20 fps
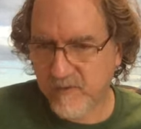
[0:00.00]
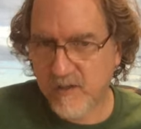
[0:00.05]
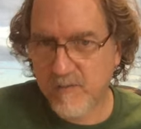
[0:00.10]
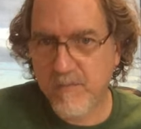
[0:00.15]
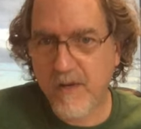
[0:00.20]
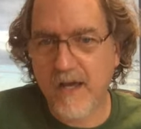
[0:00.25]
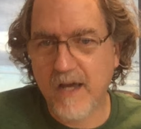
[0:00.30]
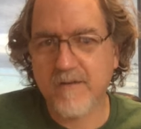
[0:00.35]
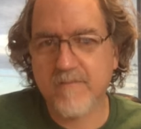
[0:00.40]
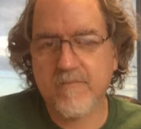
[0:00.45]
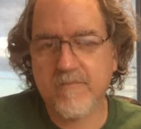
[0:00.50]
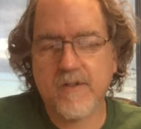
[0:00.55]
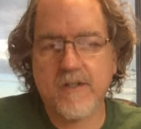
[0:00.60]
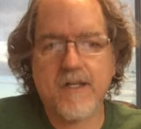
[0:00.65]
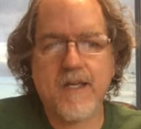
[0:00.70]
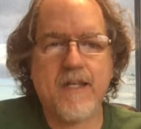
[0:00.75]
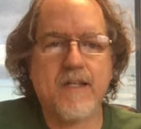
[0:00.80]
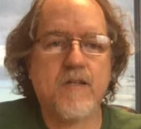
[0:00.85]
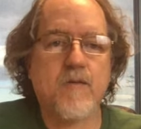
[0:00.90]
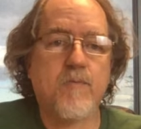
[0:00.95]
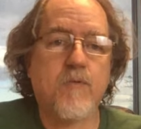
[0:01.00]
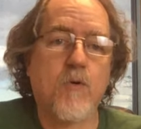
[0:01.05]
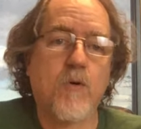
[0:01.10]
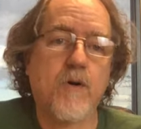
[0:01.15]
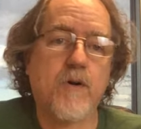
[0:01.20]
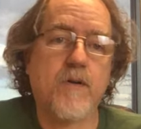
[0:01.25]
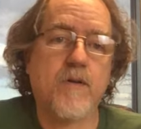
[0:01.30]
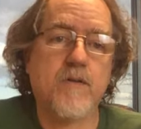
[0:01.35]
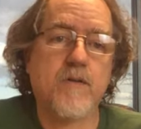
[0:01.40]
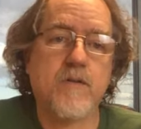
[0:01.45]
But again, it's
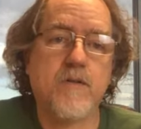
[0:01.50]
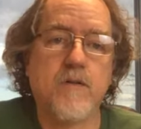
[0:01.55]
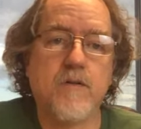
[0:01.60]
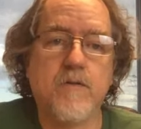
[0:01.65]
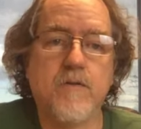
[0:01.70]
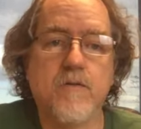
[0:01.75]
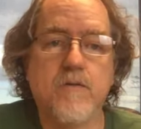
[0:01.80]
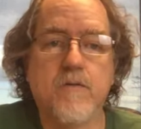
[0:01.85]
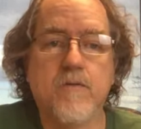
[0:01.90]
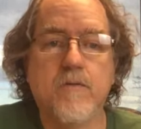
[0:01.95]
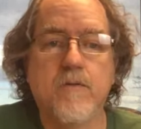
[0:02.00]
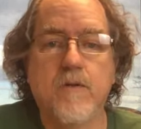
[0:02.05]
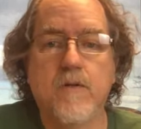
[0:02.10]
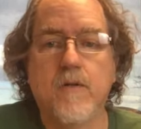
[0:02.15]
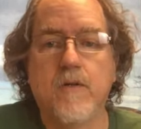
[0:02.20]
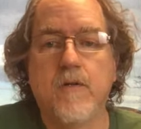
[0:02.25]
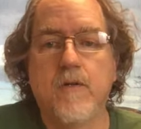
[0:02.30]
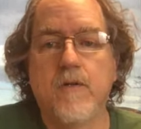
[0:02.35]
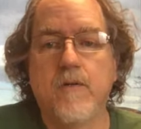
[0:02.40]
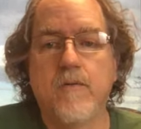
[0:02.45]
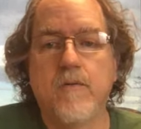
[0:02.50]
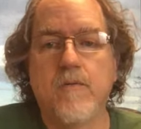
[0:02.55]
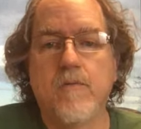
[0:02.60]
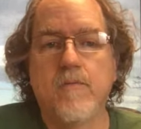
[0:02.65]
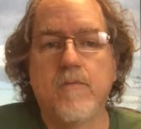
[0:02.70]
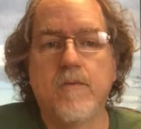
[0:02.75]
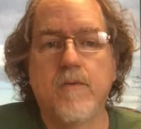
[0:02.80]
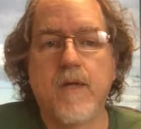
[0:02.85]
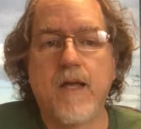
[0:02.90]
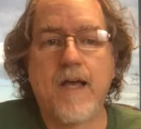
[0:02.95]
important to
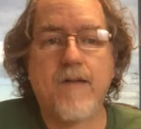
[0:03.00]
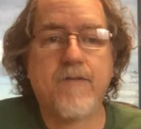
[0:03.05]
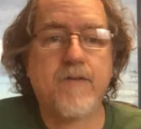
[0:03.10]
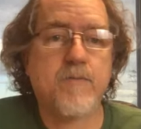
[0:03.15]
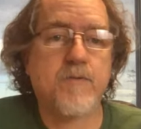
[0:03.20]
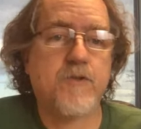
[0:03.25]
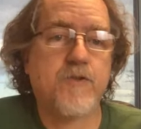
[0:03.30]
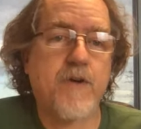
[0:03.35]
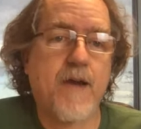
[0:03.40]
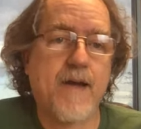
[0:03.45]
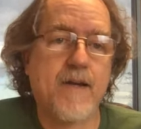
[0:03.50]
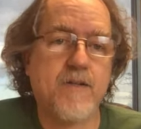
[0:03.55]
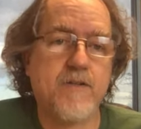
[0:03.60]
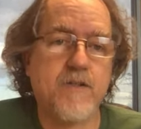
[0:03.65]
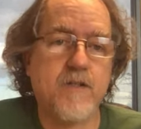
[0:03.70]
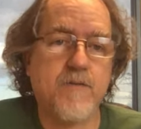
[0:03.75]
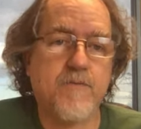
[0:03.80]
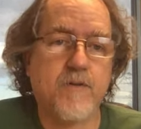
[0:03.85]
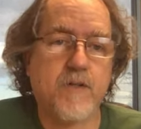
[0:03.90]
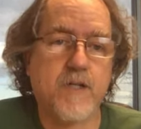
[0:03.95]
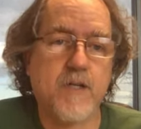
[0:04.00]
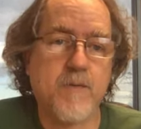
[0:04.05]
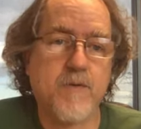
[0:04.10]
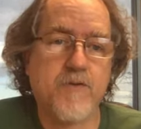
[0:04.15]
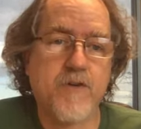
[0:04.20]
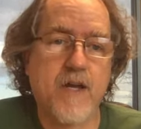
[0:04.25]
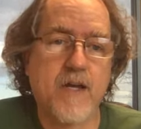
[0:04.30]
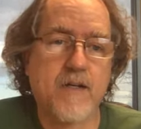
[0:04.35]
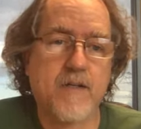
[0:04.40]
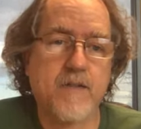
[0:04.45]
have some strategy for keeping
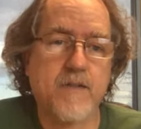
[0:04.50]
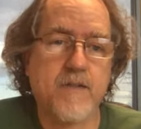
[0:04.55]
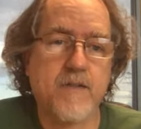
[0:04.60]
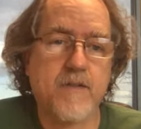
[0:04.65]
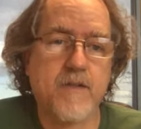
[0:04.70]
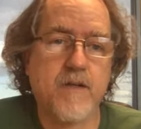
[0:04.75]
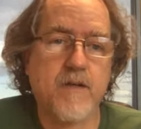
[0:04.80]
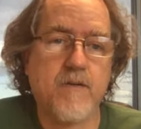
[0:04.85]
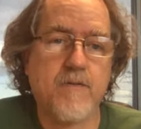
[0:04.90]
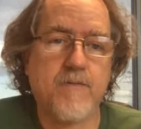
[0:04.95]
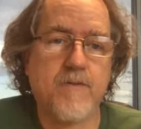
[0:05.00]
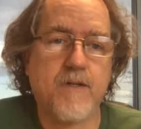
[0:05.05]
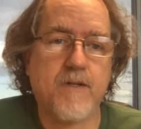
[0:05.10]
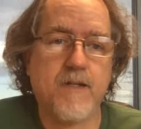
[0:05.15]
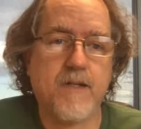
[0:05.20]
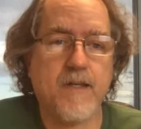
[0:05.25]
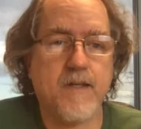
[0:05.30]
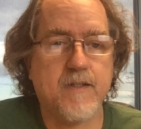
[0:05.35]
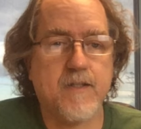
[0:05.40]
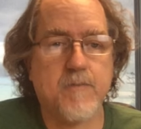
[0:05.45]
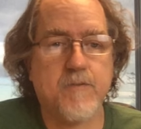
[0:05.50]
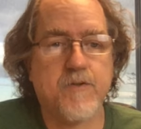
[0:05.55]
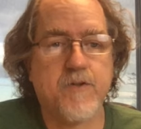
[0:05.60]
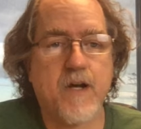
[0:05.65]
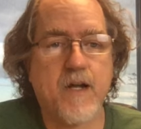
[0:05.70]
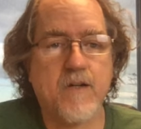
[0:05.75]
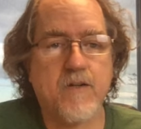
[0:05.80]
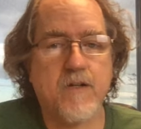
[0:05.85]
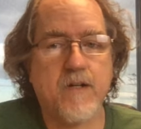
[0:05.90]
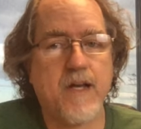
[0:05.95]
track of this stuff, and again, some
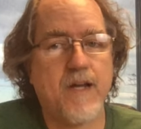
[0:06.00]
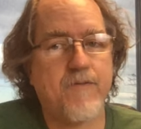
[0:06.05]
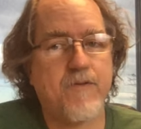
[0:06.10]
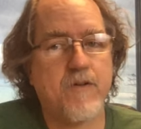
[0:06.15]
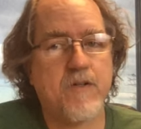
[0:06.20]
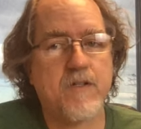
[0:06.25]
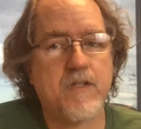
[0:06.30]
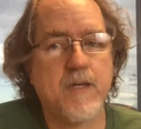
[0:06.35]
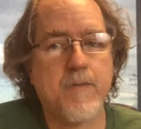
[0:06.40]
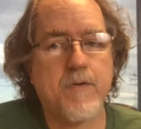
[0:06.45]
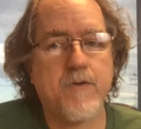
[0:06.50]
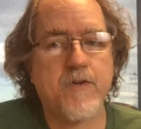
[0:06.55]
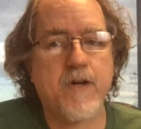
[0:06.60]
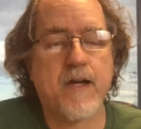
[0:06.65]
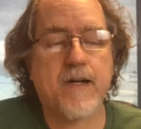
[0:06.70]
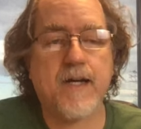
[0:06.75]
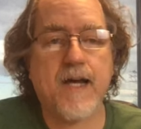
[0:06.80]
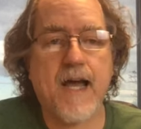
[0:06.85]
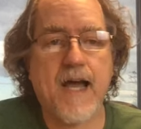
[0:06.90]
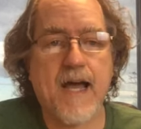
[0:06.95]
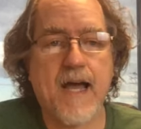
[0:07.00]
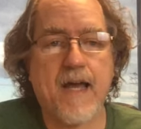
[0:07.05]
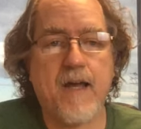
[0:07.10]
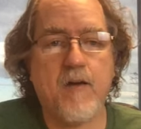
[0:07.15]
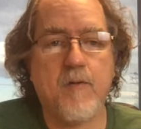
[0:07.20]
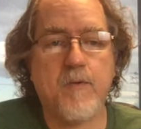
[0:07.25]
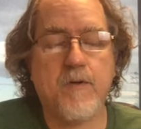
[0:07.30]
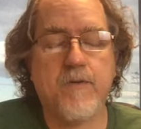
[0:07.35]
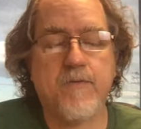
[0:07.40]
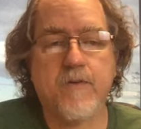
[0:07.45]
strategy not for just keeping track of I,
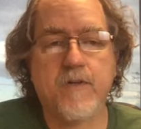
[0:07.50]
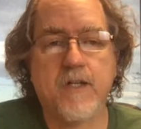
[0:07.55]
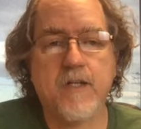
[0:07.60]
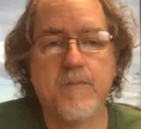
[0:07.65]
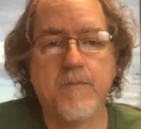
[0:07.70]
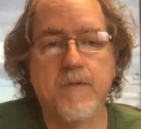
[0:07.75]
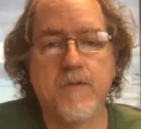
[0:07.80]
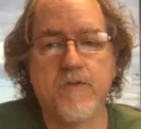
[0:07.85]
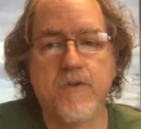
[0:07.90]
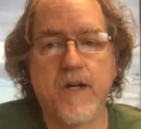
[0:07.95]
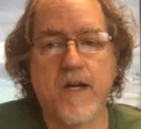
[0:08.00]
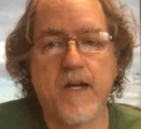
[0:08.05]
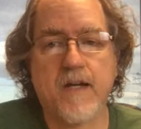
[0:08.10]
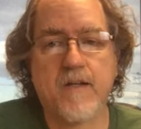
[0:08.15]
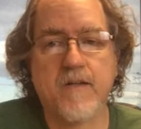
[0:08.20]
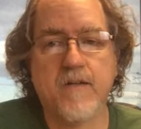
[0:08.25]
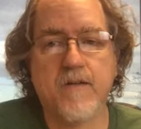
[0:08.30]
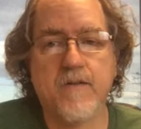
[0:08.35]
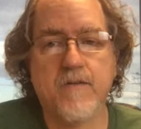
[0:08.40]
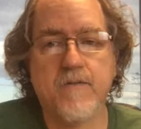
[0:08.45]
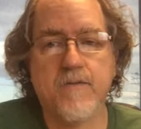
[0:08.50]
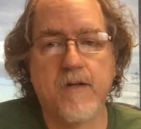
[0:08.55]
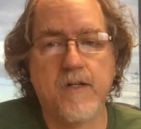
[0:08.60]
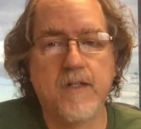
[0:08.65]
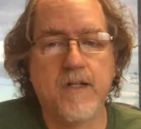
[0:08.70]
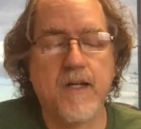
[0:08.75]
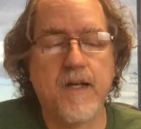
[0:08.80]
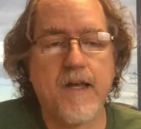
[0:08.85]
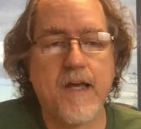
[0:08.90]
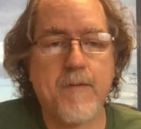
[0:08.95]
but for keeping track of
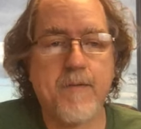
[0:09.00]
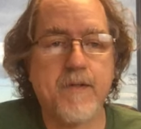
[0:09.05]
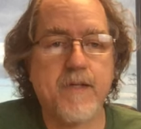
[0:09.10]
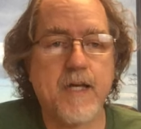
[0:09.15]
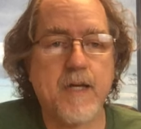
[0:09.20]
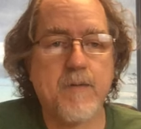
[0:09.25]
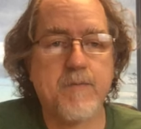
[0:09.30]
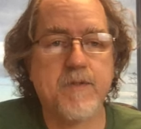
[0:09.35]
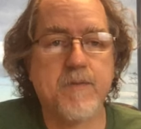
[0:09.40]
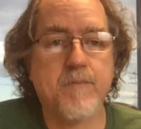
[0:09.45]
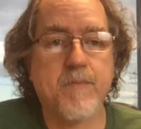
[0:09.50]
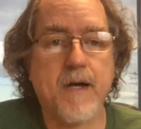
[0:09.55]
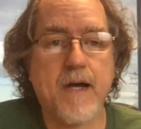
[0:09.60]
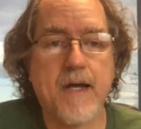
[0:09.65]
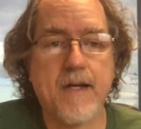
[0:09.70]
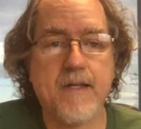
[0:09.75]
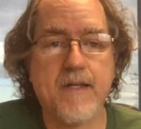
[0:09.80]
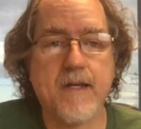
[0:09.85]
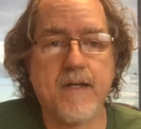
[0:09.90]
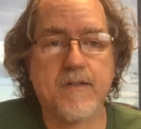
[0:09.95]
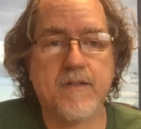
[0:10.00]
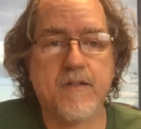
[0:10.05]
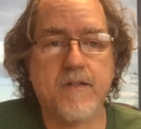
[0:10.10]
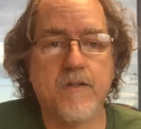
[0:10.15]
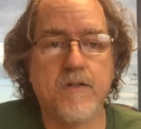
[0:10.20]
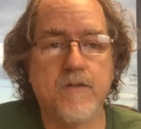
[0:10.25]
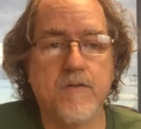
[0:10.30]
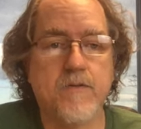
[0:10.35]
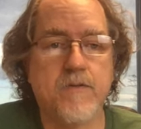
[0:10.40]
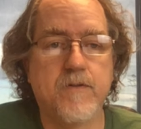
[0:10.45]
how many times the body
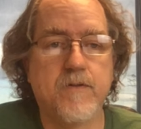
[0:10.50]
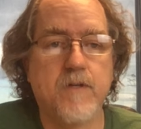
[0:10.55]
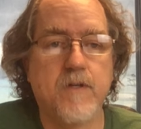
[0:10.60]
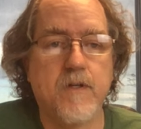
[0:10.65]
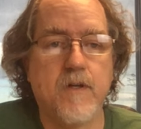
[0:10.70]
executes.